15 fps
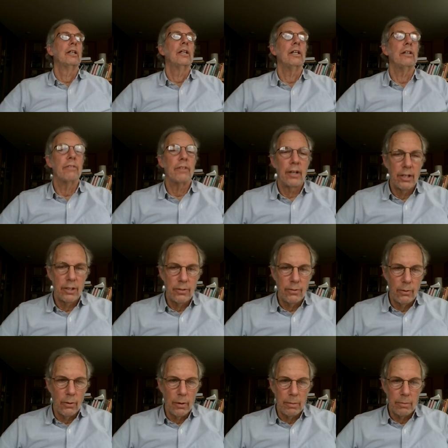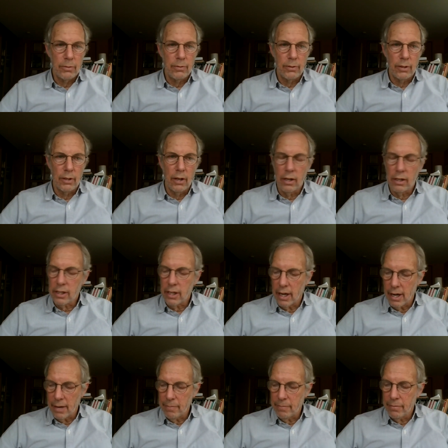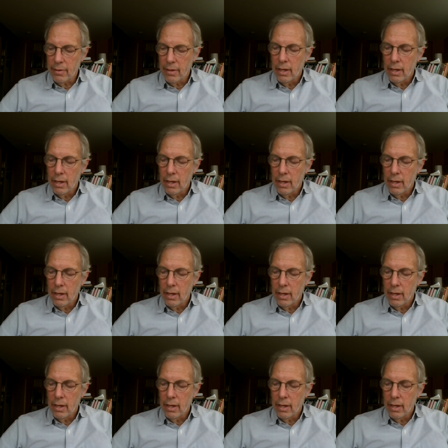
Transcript: in various forms for a long time.